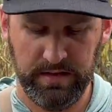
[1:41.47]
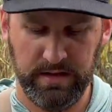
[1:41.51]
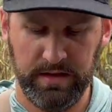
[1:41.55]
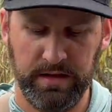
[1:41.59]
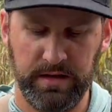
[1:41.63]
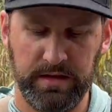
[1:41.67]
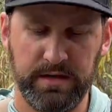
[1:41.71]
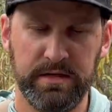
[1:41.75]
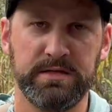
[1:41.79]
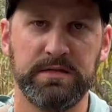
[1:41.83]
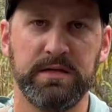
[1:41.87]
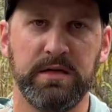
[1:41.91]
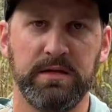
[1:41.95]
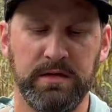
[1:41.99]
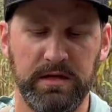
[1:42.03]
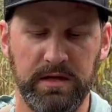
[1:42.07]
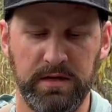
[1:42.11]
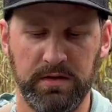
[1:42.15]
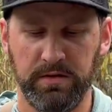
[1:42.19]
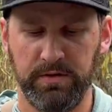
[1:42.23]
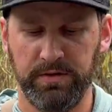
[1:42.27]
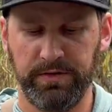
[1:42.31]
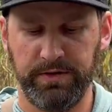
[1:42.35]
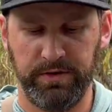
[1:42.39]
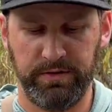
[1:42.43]
it is
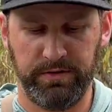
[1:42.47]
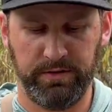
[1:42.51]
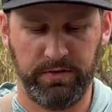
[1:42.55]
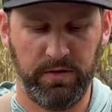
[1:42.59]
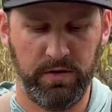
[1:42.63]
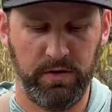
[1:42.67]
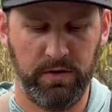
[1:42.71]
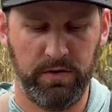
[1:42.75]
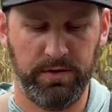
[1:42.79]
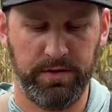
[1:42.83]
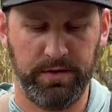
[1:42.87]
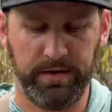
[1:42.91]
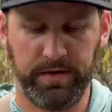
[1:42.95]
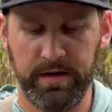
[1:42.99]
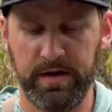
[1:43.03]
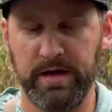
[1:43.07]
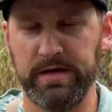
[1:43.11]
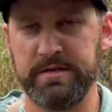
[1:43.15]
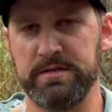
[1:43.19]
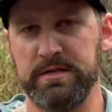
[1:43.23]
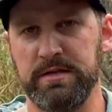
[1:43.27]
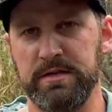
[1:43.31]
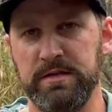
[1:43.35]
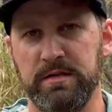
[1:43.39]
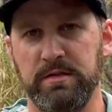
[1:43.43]
illegal to throw the
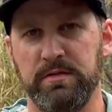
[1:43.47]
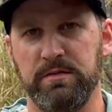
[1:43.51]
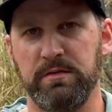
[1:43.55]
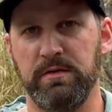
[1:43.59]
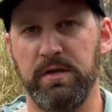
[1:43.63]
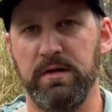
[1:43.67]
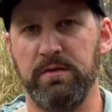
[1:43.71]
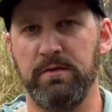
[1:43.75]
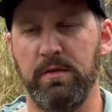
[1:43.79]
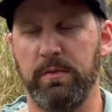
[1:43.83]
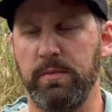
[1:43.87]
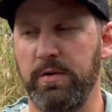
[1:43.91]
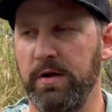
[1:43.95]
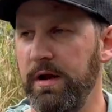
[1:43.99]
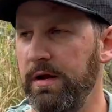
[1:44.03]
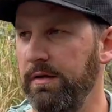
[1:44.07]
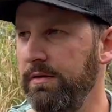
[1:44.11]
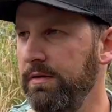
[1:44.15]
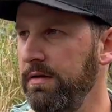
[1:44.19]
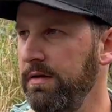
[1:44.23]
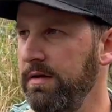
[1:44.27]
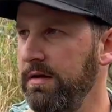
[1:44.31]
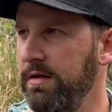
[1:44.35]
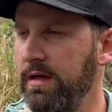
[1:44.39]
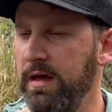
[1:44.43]
guts into the river, but I
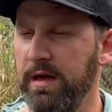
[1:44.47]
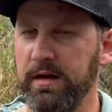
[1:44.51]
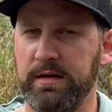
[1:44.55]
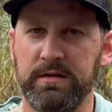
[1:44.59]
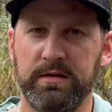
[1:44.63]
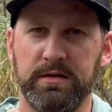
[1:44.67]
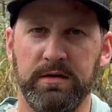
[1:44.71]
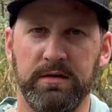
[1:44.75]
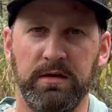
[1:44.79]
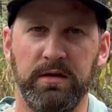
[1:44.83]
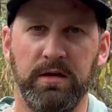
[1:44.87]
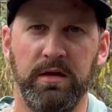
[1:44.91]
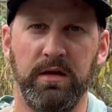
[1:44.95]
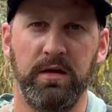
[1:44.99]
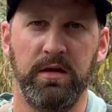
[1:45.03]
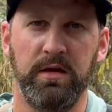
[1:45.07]
really like to